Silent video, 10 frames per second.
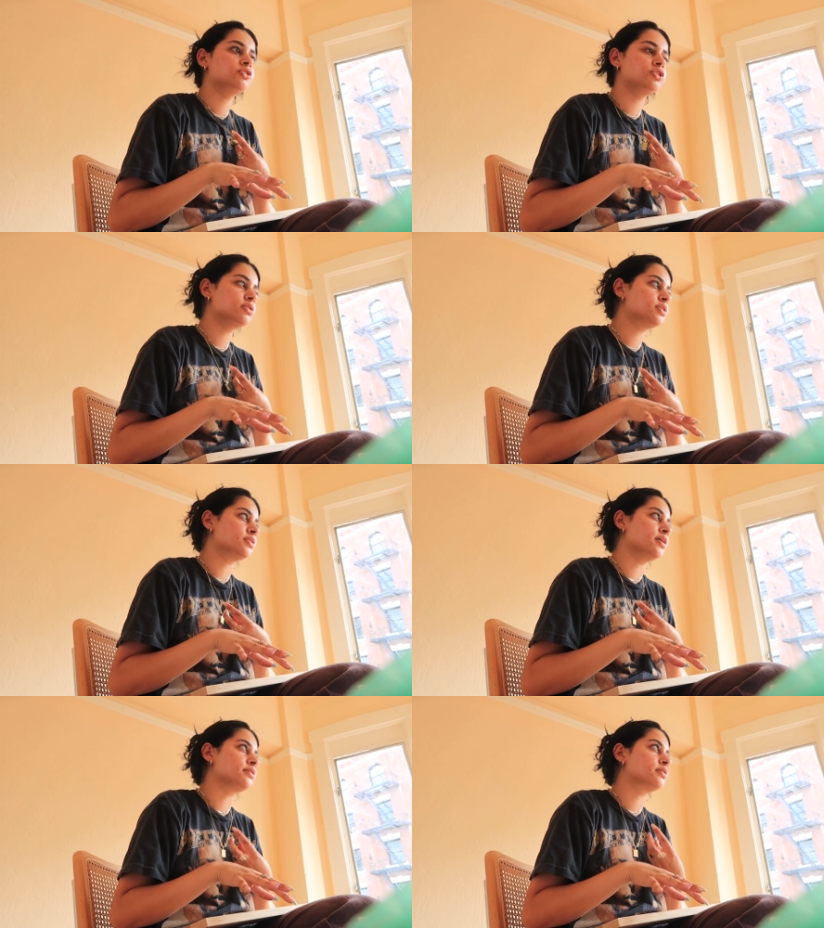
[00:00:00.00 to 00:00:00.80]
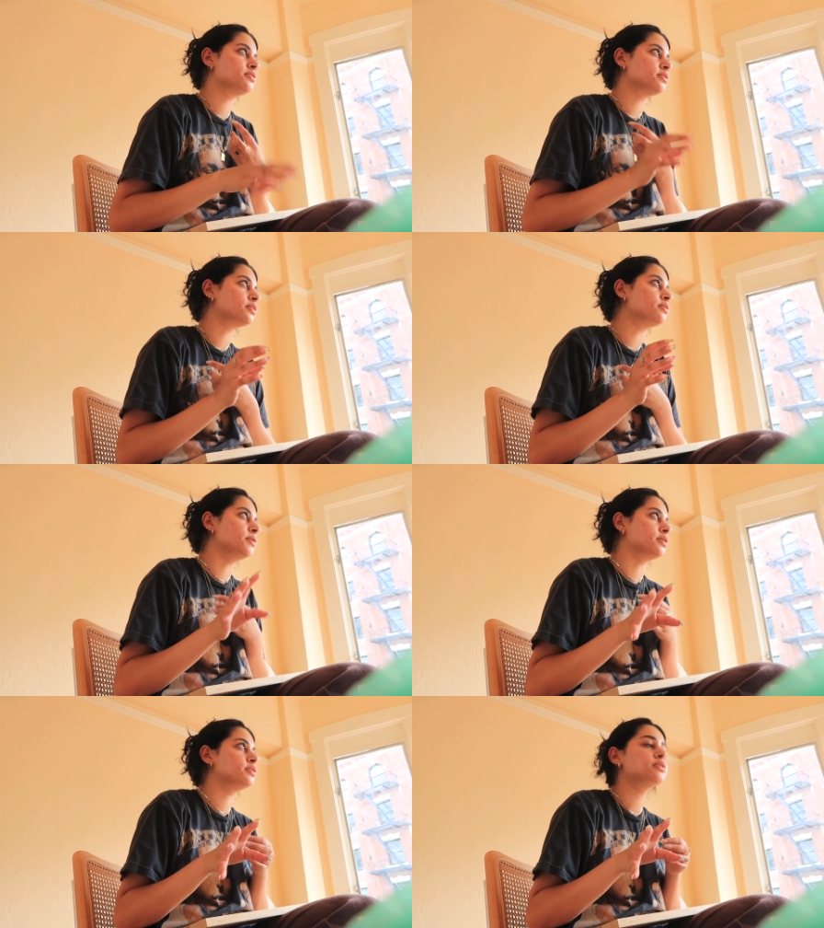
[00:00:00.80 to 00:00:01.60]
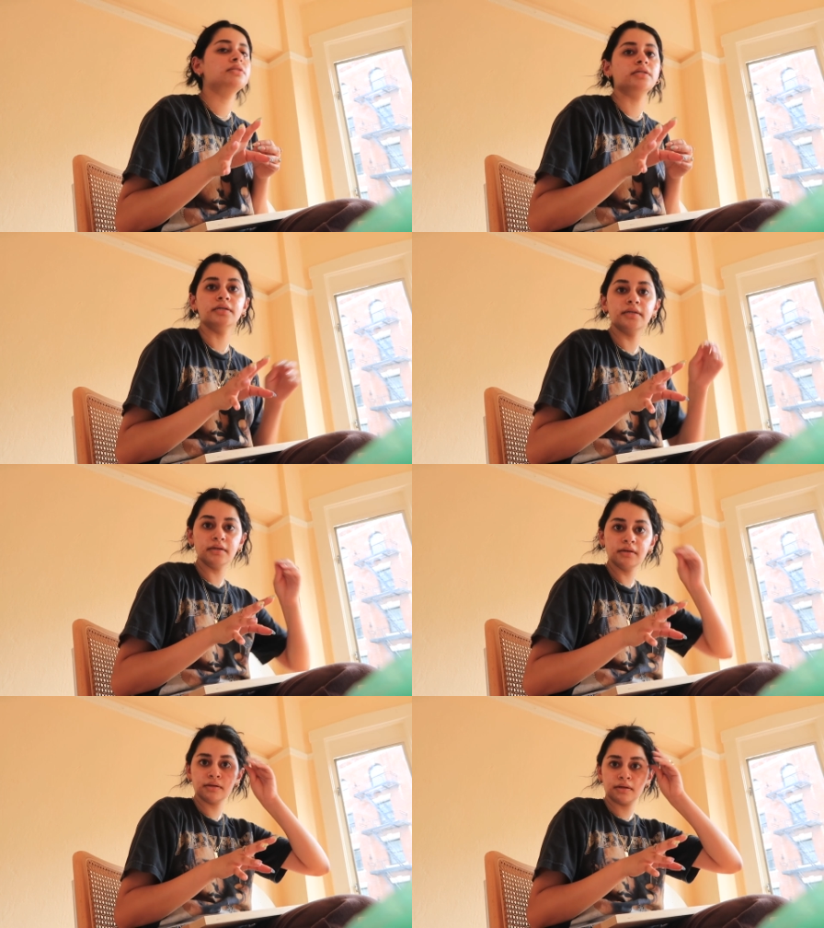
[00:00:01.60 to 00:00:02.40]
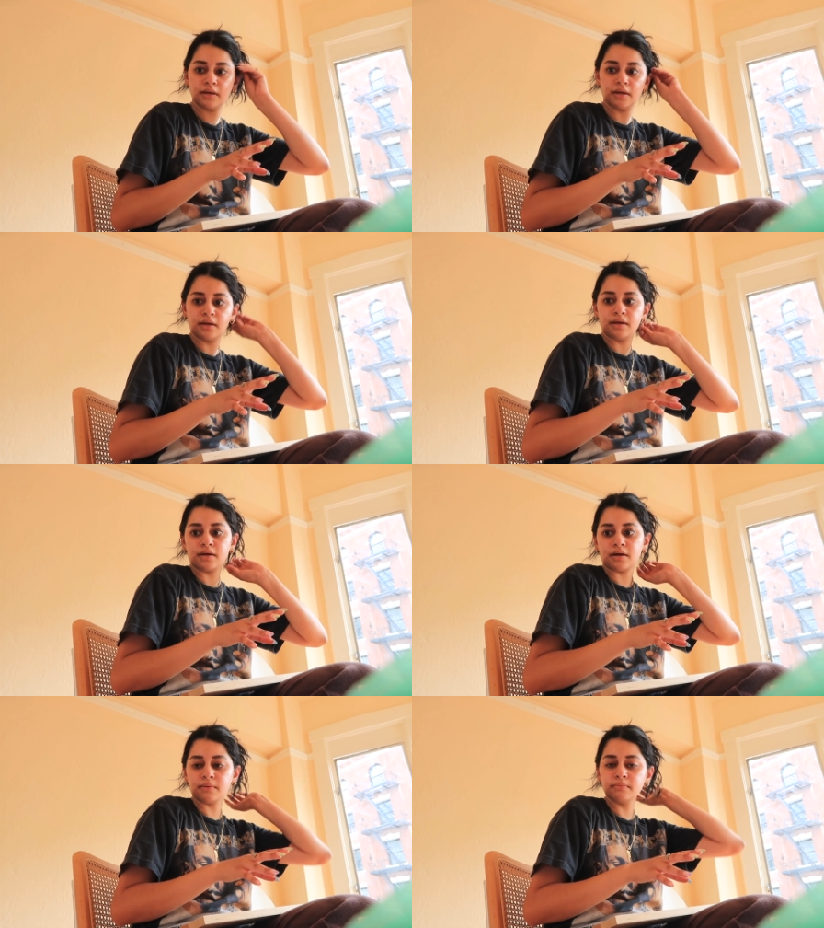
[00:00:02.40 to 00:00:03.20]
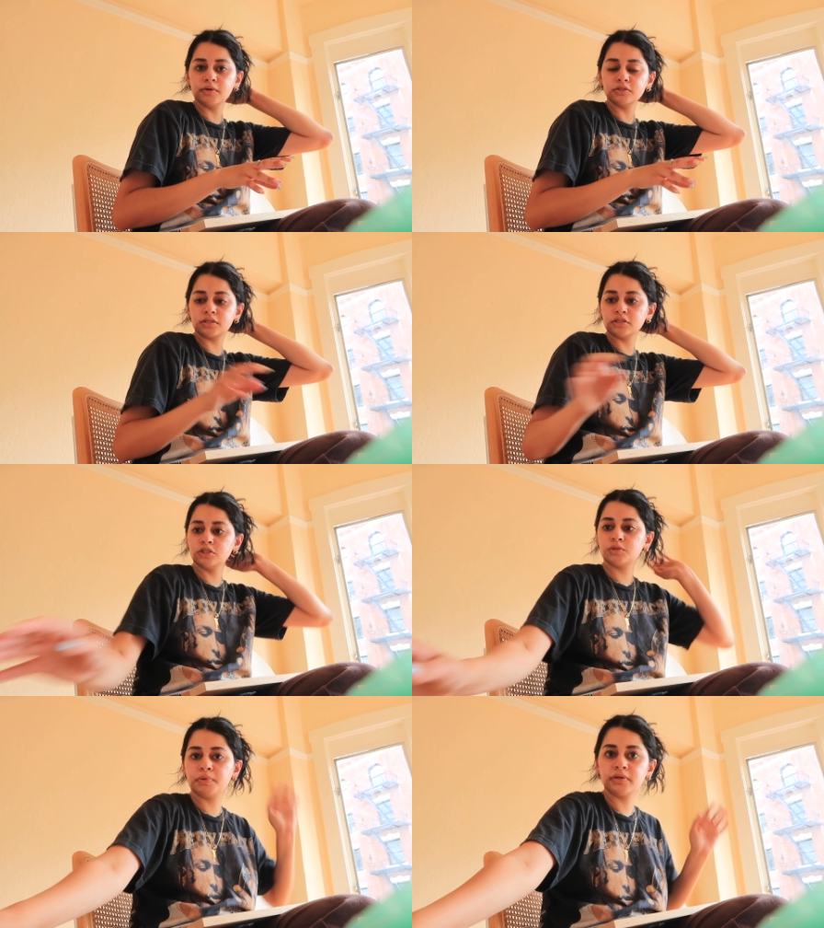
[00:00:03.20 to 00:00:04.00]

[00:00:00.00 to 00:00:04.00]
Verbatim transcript: just yet because like I'm not gonna stay here. I'm mostly just